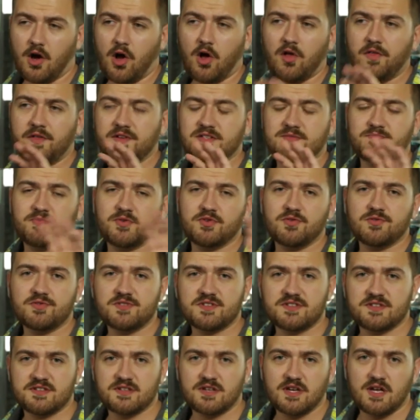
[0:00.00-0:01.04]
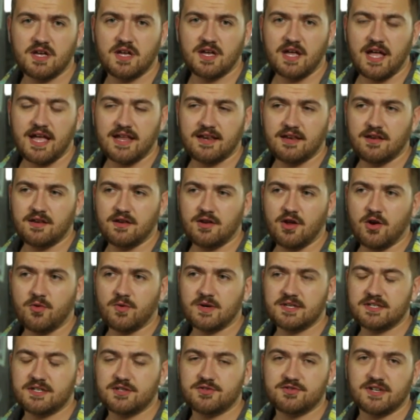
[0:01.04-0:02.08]
All this booze and no
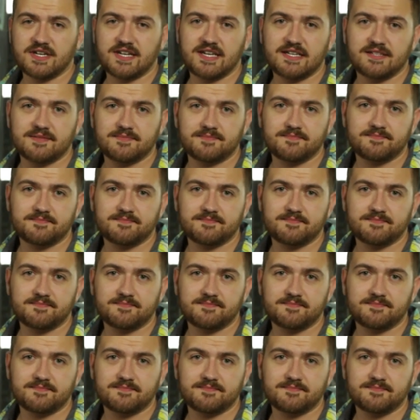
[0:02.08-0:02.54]
one to drink it.